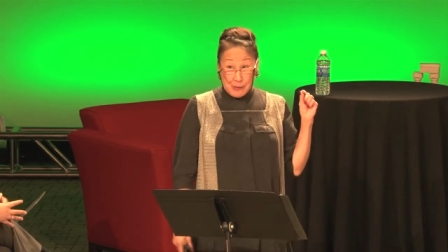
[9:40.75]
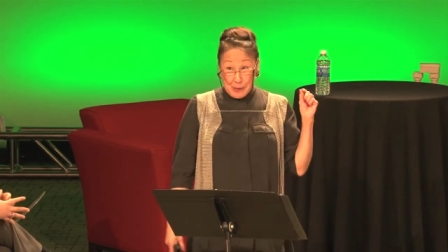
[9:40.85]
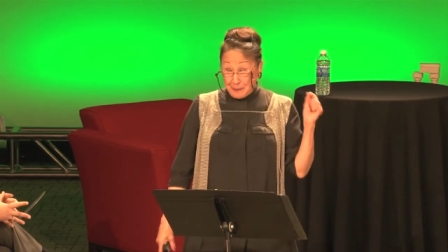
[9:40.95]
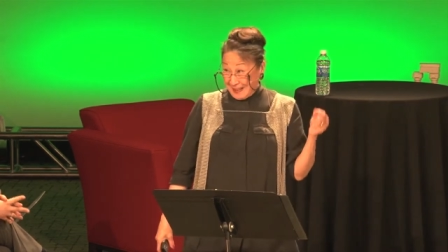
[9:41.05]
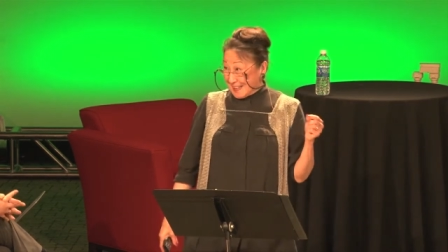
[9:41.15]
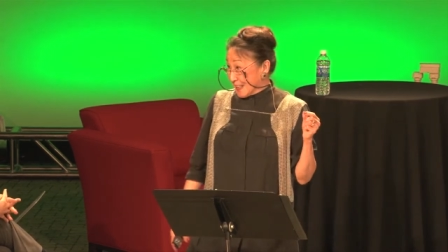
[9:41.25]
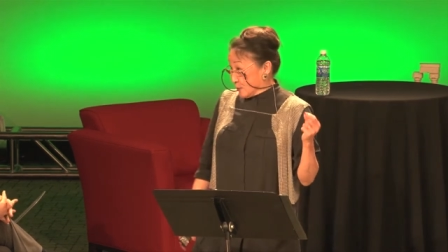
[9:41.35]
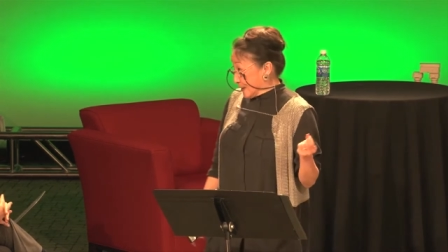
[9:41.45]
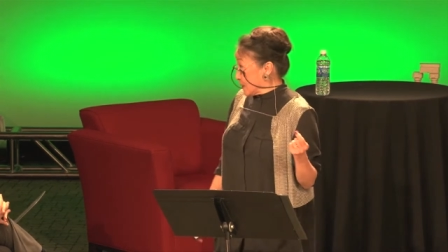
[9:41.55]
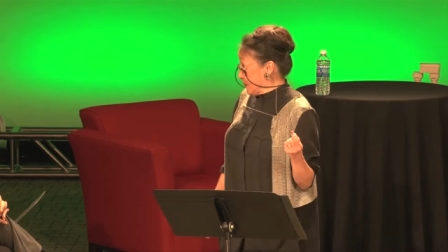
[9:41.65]
were blinking
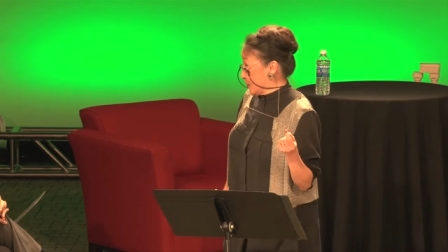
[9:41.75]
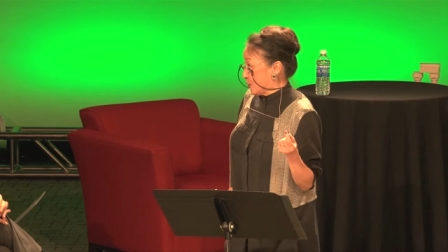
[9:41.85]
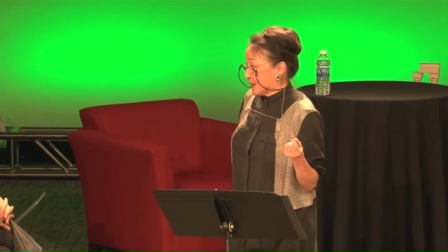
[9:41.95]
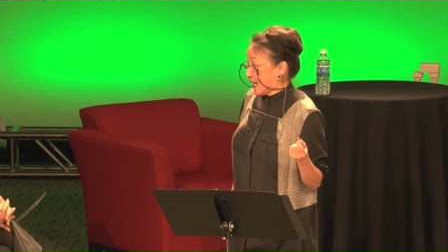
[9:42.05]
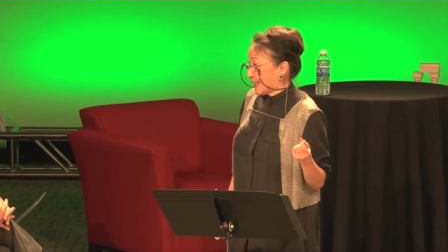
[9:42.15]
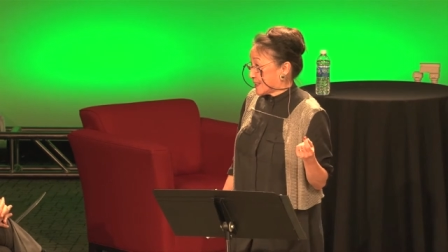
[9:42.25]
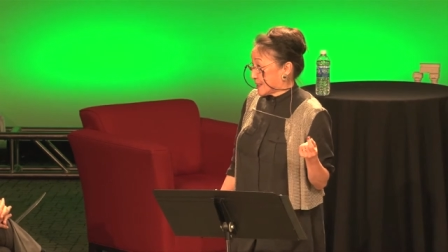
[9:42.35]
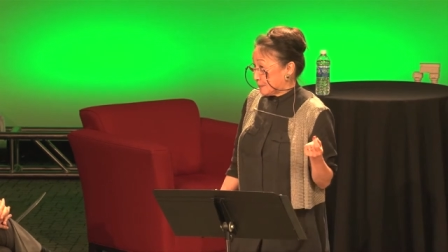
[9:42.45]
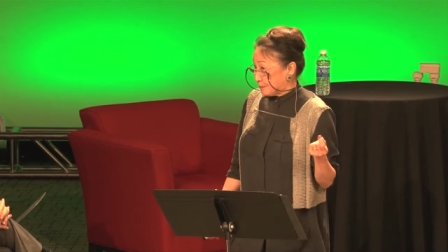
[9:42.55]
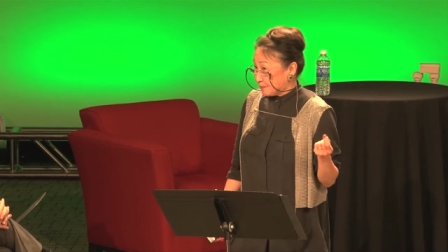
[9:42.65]
Christmas tree lights.
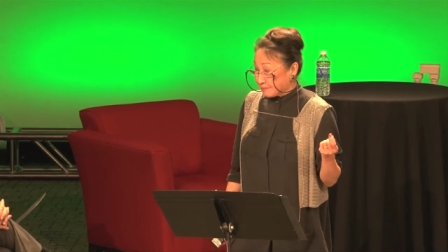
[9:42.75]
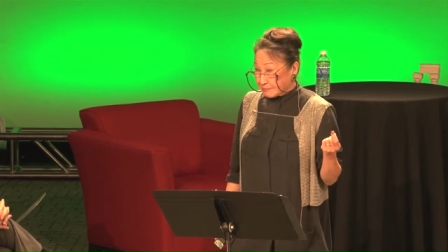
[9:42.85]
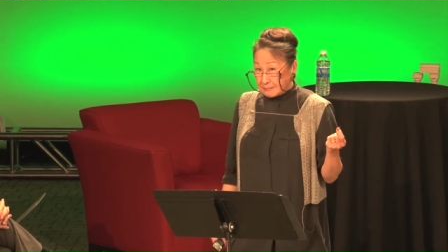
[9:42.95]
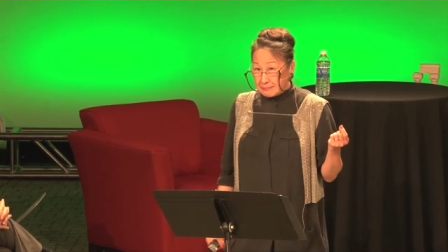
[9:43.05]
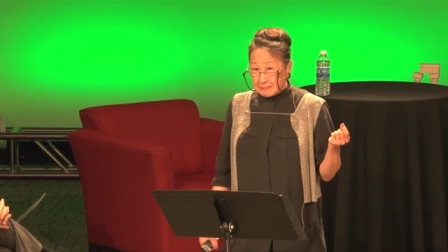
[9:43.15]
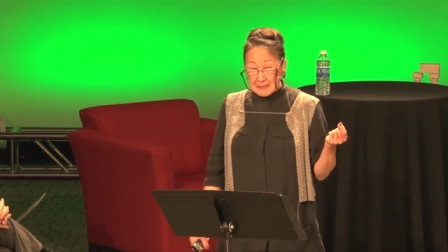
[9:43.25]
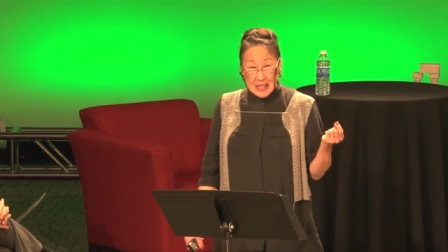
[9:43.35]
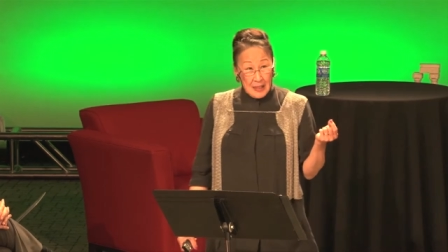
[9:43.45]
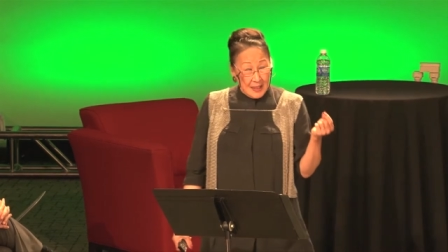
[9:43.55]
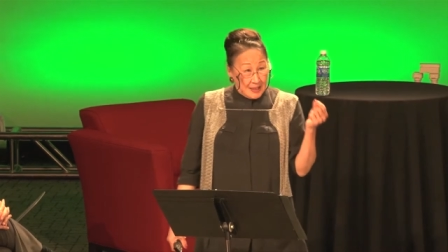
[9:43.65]

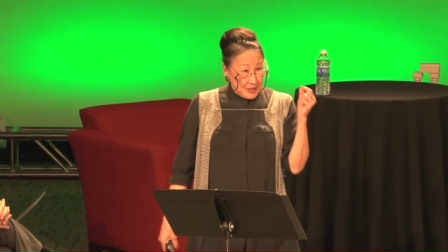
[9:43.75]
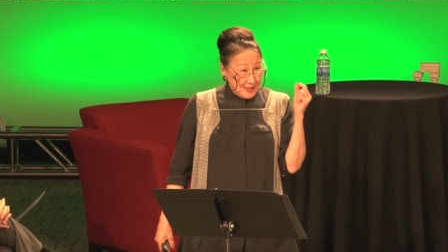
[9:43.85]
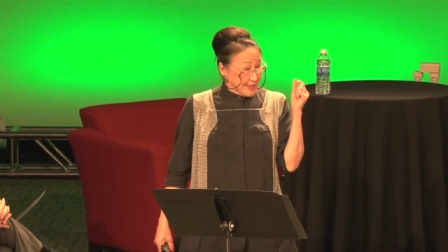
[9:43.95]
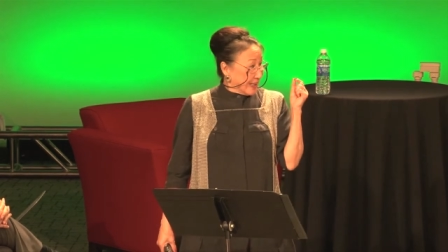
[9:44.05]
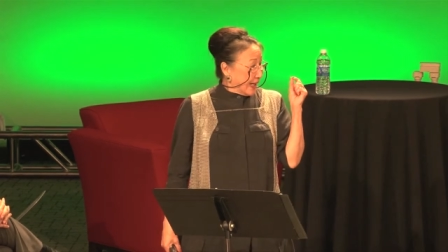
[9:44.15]
She said, I